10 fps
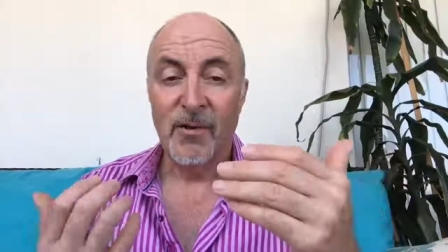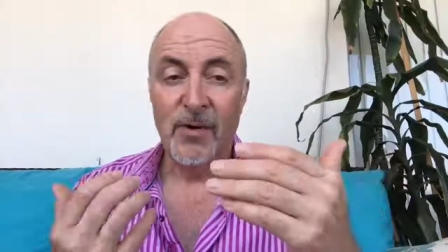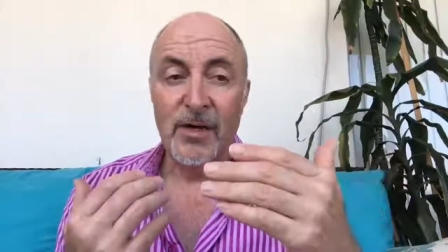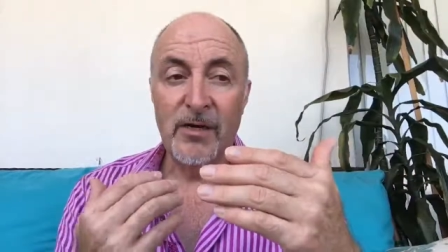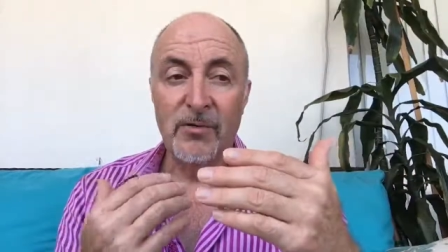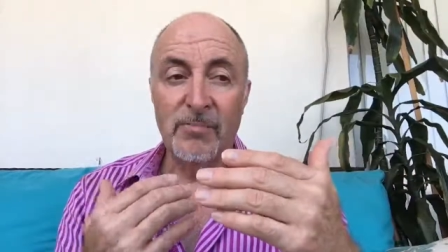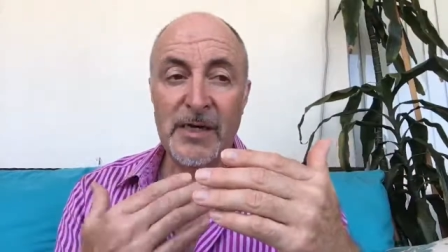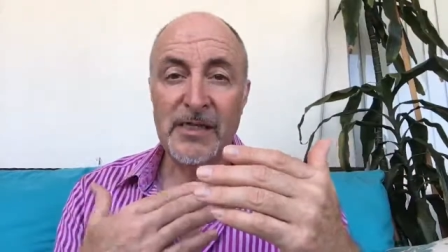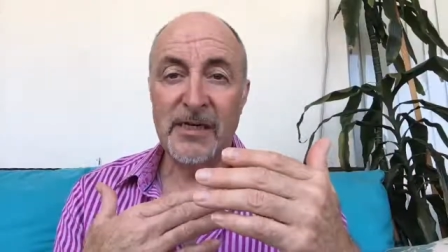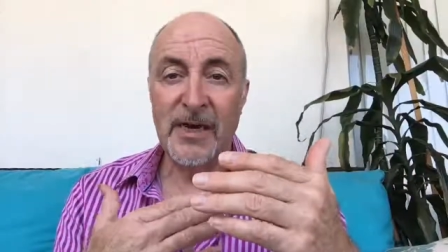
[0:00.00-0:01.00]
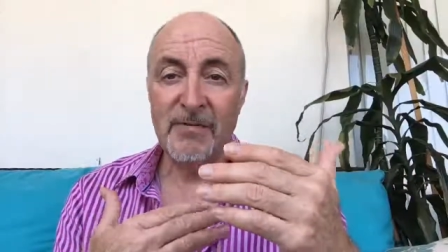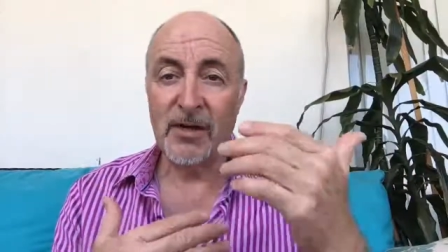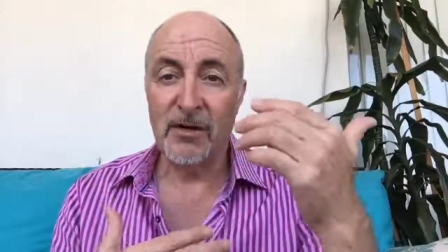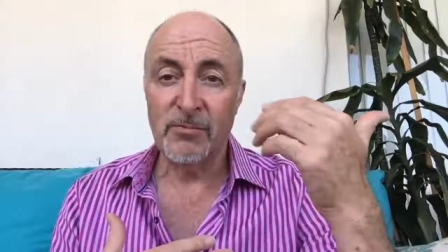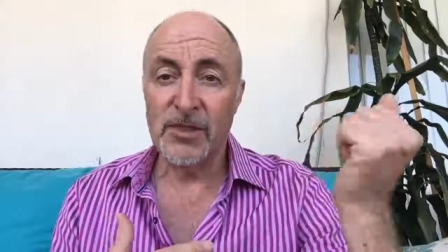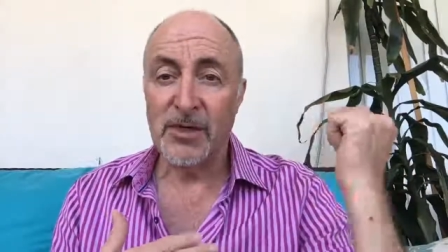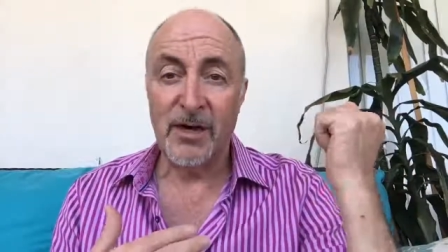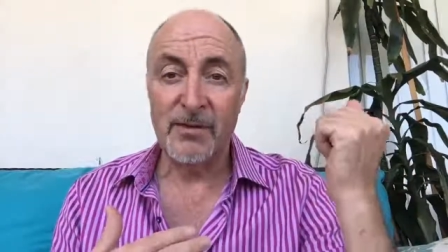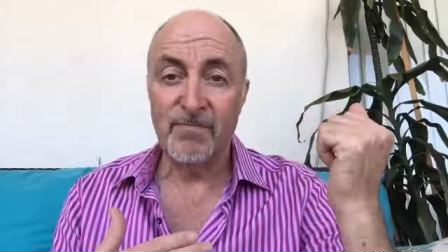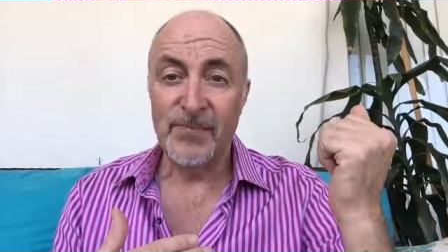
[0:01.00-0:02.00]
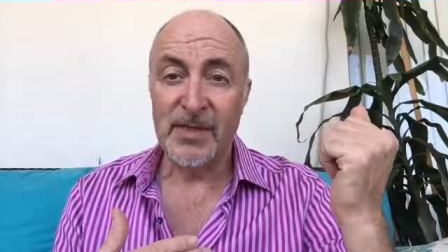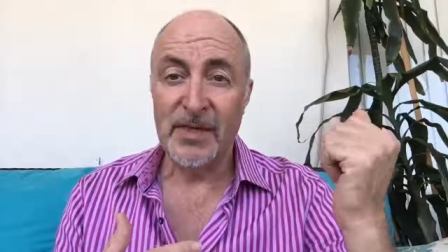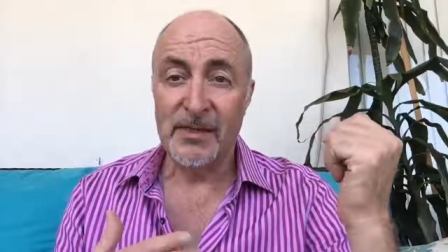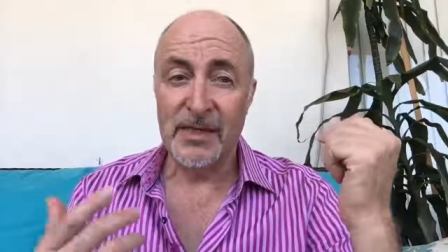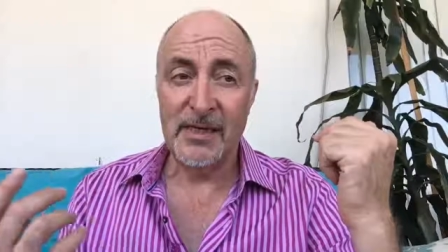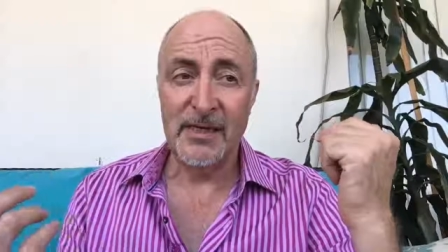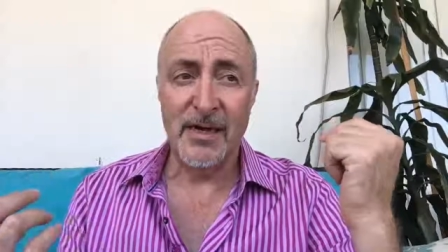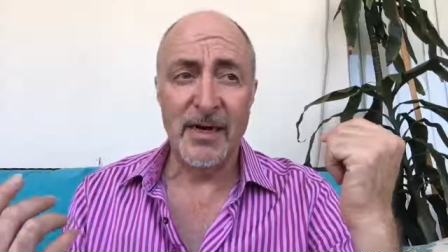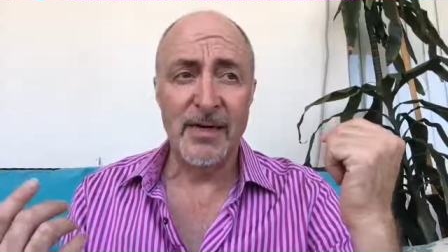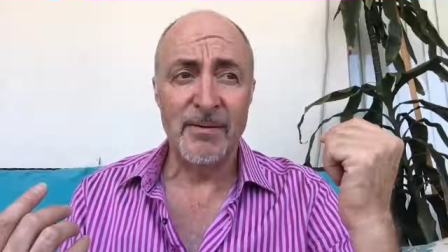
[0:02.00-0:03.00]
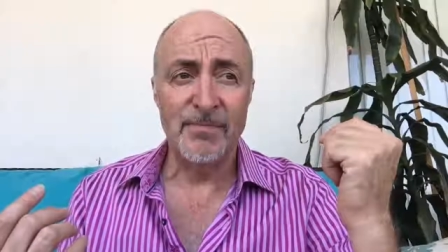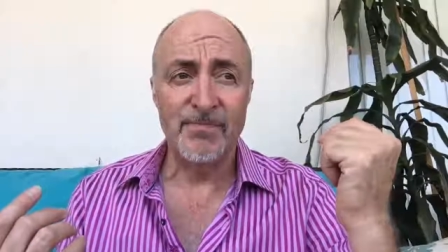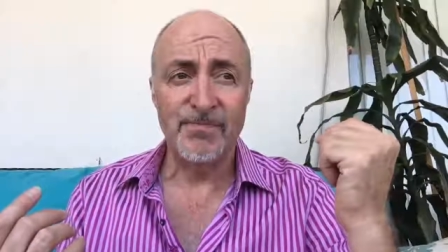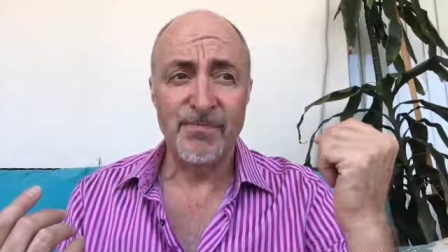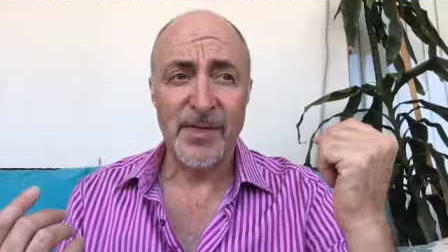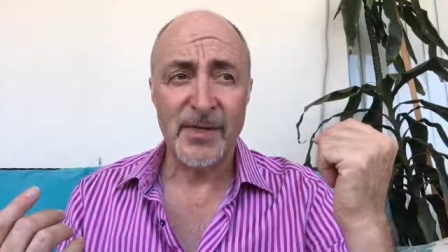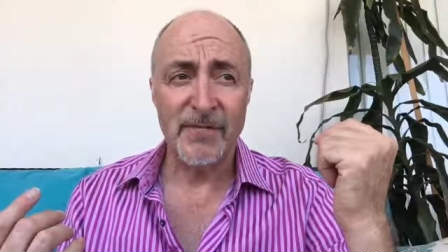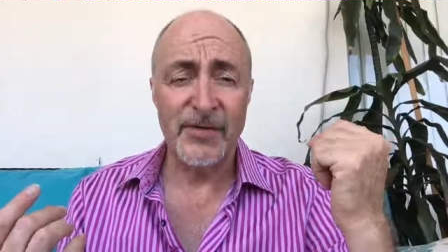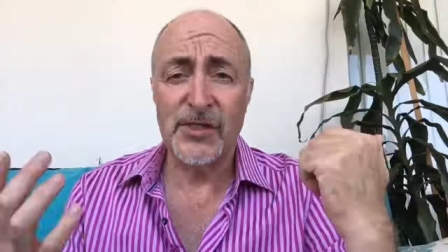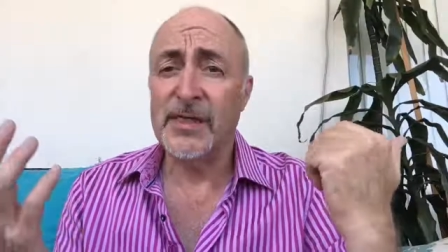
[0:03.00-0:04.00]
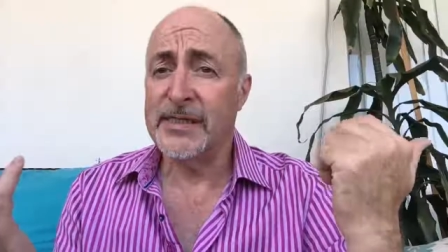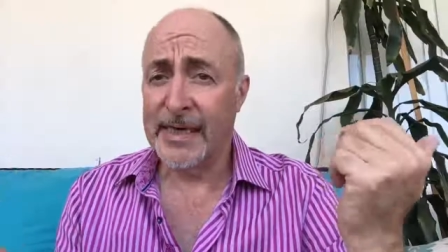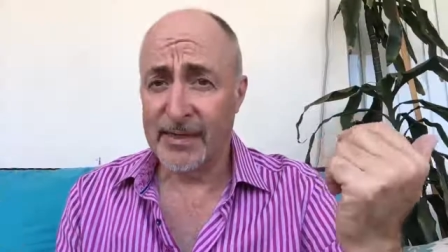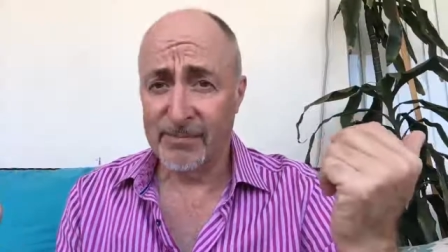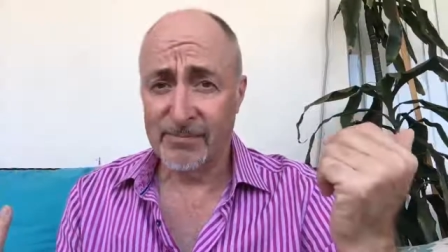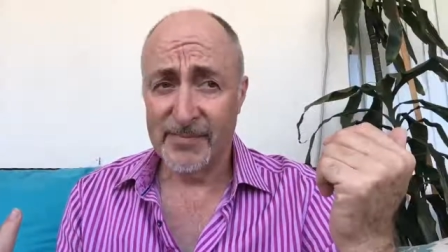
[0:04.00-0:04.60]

where you would basically have the clock would start, and the um, facilitator,